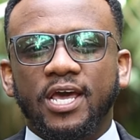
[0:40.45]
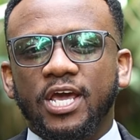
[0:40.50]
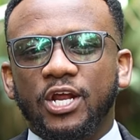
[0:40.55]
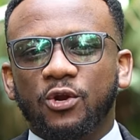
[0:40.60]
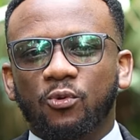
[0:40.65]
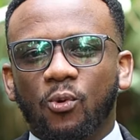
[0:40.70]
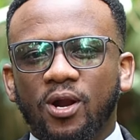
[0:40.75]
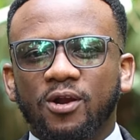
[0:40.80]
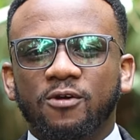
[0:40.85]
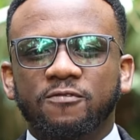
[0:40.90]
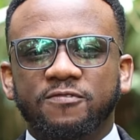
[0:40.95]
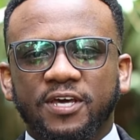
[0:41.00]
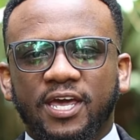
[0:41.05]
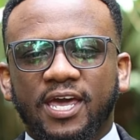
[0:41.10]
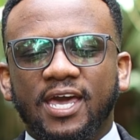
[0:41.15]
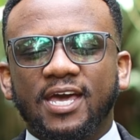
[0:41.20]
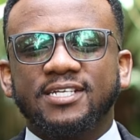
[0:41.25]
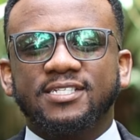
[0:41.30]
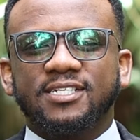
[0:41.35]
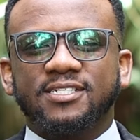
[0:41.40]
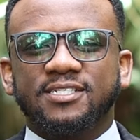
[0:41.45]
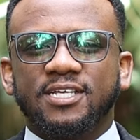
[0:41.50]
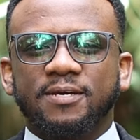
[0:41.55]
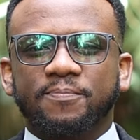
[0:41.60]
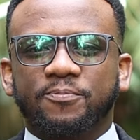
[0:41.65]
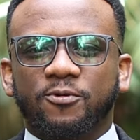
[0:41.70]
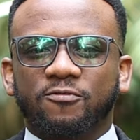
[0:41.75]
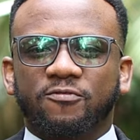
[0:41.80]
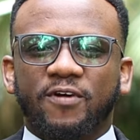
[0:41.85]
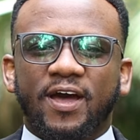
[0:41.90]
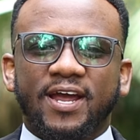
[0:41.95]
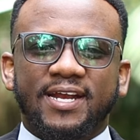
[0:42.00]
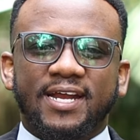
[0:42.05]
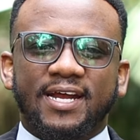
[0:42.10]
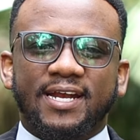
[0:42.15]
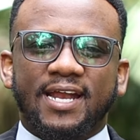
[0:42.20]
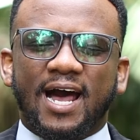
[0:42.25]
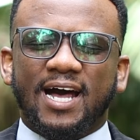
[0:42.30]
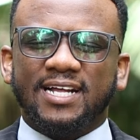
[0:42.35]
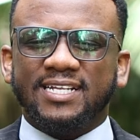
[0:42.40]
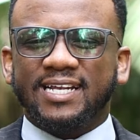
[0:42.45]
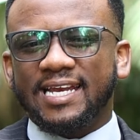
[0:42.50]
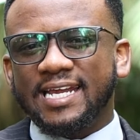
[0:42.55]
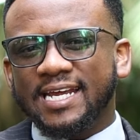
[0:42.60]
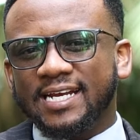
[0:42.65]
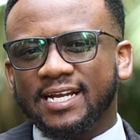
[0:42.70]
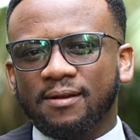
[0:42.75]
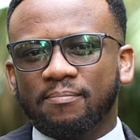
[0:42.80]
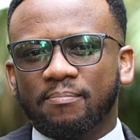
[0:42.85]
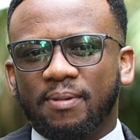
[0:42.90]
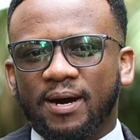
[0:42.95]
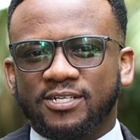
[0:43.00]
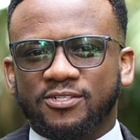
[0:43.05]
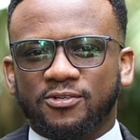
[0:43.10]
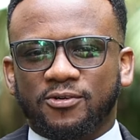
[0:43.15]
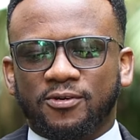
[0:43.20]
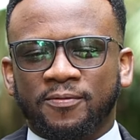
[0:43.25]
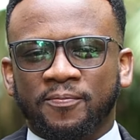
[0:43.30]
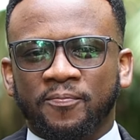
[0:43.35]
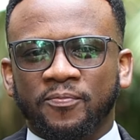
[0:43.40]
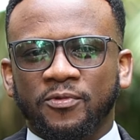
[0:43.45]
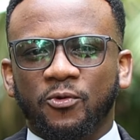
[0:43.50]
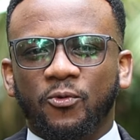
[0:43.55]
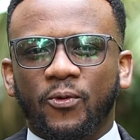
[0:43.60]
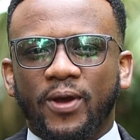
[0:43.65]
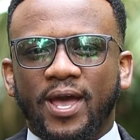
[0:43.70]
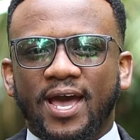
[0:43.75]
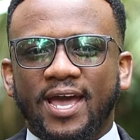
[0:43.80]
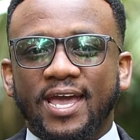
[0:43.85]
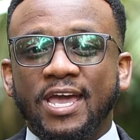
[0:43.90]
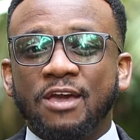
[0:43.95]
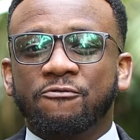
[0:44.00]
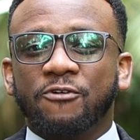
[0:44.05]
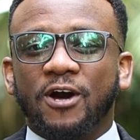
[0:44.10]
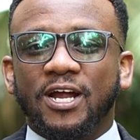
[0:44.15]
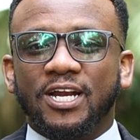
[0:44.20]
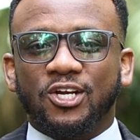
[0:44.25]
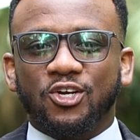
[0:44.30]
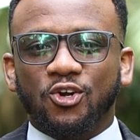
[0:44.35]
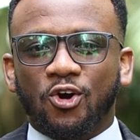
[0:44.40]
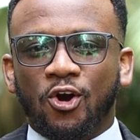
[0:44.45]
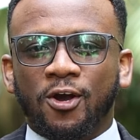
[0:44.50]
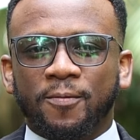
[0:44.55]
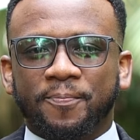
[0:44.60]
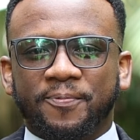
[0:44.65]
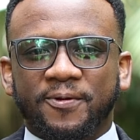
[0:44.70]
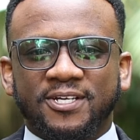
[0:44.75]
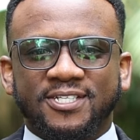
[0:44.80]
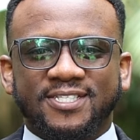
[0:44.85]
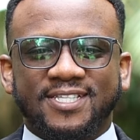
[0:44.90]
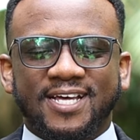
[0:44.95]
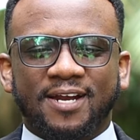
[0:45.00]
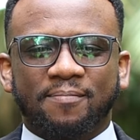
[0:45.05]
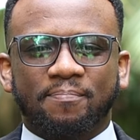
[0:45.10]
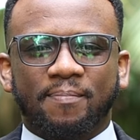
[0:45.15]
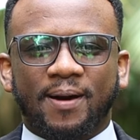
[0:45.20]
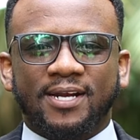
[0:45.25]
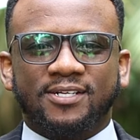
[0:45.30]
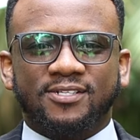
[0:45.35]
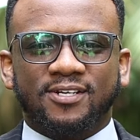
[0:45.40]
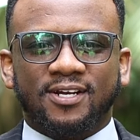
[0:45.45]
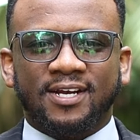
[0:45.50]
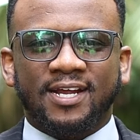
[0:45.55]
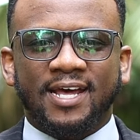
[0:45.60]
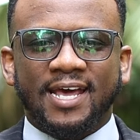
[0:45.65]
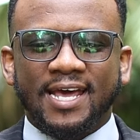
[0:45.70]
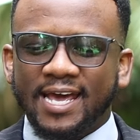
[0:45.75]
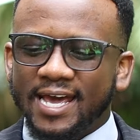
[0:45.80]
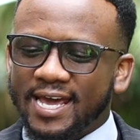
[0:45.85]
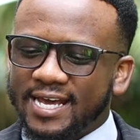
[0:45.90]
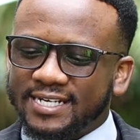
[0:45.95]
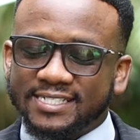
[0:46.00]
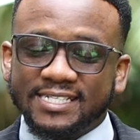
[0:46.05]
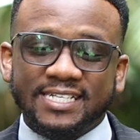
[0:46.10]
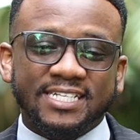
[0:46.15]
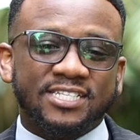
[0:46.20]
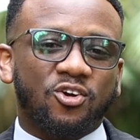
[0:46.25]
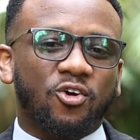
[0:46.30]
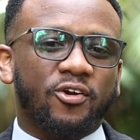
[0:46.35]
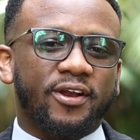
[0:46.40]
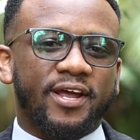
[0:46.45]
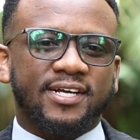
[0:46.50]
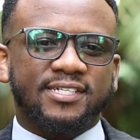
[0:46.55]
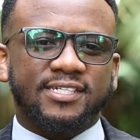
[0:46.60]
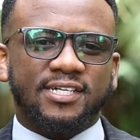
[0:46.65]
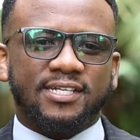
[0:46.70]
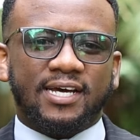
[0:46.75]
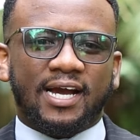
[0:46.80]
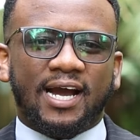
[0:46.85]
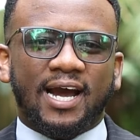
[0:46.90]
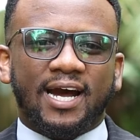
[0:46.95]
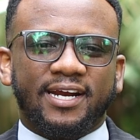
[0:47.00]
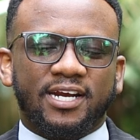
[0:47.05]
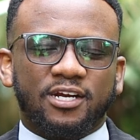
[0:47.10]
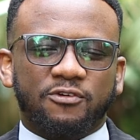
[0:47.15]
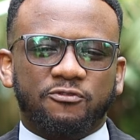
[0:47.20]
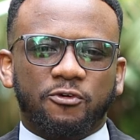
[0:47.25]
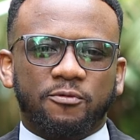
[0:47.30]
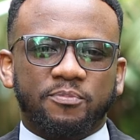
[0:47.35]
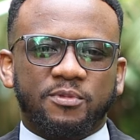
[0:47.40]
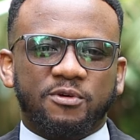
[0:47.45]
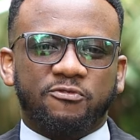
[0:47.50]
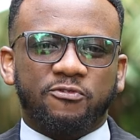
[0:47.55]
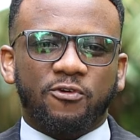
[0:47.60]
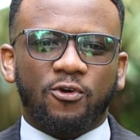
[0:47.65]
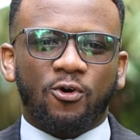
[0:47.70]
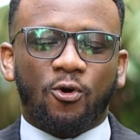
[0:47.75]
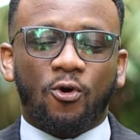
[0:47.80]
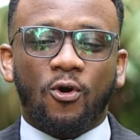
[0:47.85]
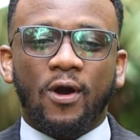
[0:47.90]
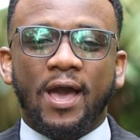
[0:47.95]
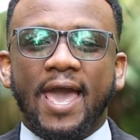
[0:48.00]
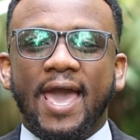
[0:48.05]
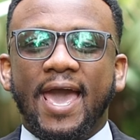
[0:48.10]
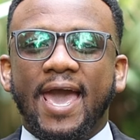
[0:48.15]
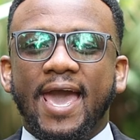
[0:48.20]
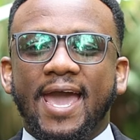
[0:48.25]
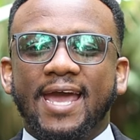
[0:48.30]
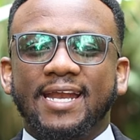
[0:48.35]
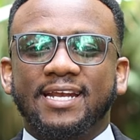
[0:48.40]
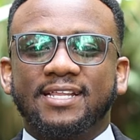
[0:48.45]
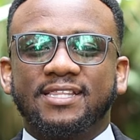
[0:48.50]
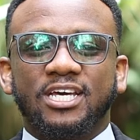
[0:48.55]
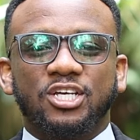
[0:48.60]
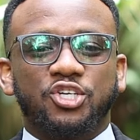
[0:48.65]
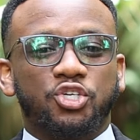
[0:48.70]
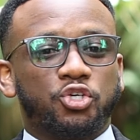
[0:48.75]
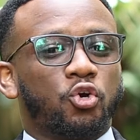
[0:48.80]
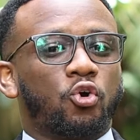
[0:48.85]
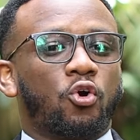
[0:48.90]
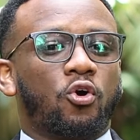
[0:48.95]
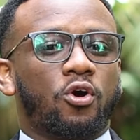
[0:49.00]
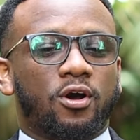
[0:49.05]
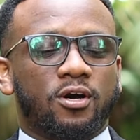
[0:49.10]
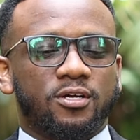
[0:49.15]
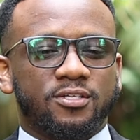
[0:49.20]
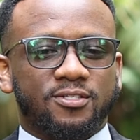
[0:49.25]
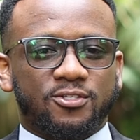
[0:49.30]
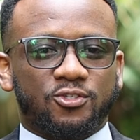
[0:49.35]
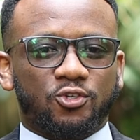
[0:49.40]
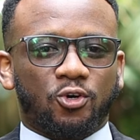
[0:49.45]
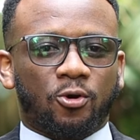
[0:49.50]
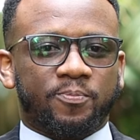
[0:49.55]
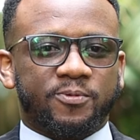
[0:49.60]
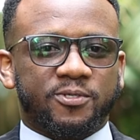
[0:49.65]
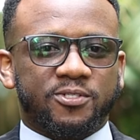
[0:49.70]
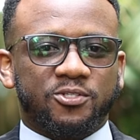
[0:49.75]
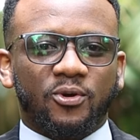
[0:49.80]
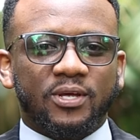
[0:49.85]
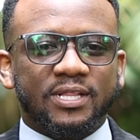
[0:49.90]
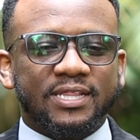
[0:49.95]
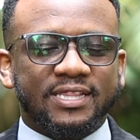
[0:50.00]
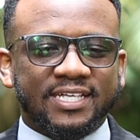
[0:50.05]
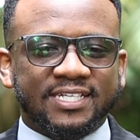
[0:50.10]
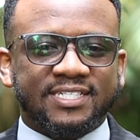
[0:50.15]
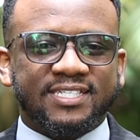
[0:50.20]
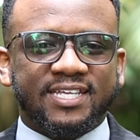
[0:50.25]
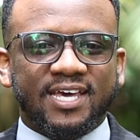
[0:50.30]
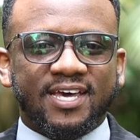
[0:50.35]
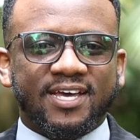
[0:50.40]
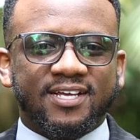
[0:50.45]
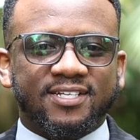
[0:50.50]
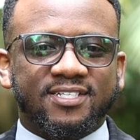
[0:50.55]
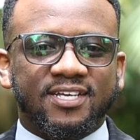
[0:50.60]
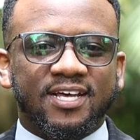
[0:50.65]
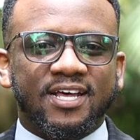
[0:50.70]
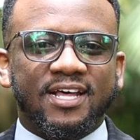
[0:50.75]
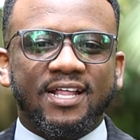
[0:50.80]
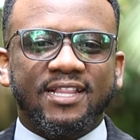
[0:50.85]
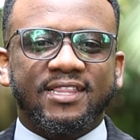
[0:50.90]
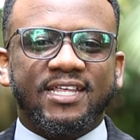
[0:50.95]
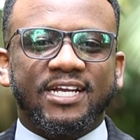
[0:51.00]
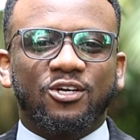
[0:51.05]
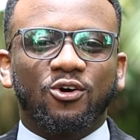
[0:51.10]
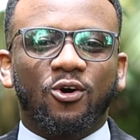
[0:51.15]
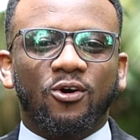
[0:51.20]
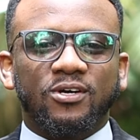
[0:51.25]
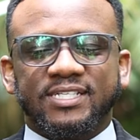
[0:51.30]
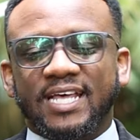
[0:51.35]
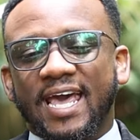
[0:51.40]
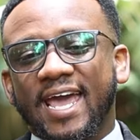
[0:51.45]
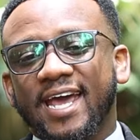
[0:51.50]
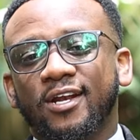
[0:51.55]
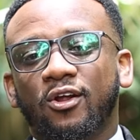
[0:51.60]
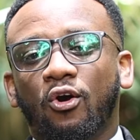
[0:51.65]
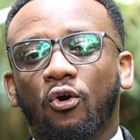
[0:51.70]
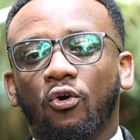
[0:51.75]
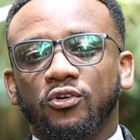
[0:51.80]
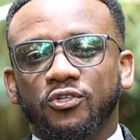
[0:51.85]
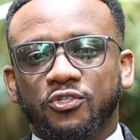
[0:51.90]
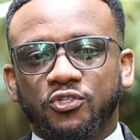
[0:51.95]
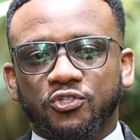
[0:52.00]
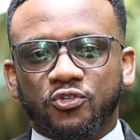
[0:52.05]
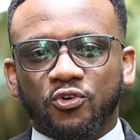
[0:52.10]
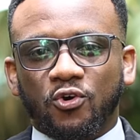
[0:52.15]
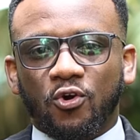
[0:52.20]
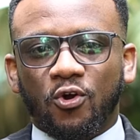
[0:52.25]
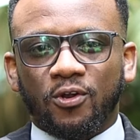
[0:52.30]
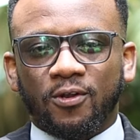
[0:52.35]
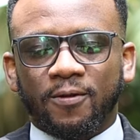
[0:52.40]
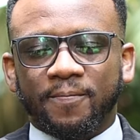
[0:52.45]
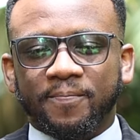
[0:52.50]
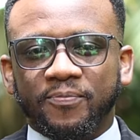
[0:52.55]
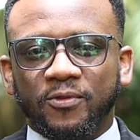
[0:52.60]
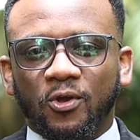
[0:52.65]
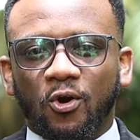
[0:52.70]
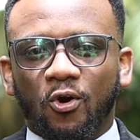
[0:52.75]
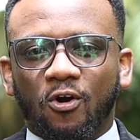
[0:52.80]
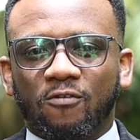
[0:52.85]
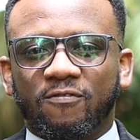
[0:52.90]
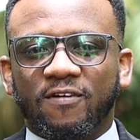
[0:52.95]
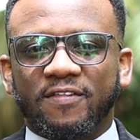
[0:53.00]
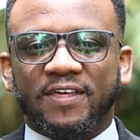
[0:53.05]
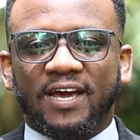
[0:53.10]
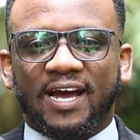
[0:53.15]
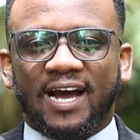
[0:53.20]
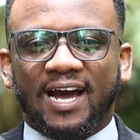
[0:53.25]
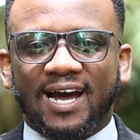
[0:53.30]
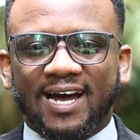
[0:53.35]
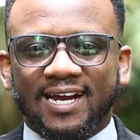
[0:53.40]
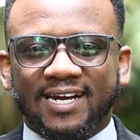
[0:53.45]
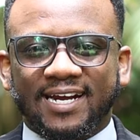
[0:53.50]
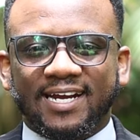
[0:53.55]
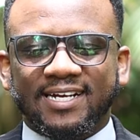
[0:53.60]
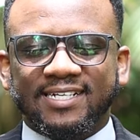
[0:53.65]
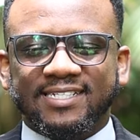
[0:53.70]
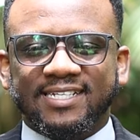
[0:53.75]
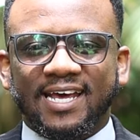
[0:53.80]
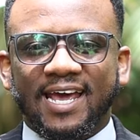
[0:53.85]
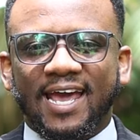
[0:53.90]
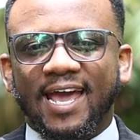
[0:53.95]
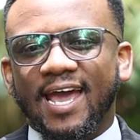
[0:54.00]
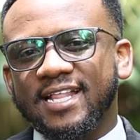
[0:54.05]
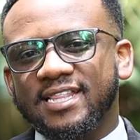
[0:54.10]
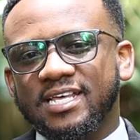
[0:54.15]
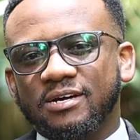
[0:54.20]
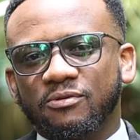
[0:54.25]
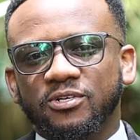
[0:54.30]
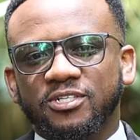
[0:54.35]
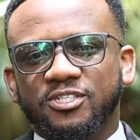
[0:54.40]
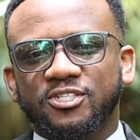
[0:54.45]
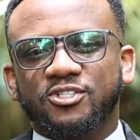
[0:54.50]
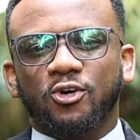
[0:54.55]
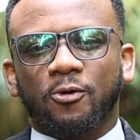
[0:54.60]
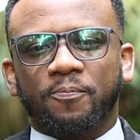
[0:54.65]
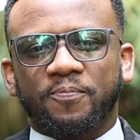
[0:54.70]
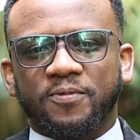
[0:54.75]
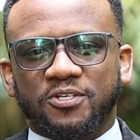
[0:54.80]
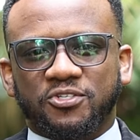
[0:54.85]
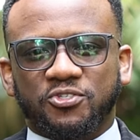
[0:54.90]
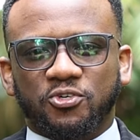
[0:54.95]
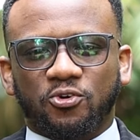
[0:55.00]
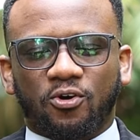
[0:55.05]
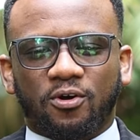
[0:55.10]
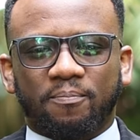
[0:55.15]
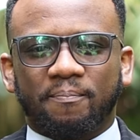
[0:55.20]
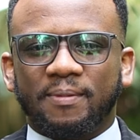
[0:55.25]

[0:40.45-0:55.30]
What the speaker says: In one of the cages, they provided a little button where if a dog pressed that button, it disconnected the current from the floor and the shock stopped. So in this cage, the dogs had control over the current and they would stop the shock.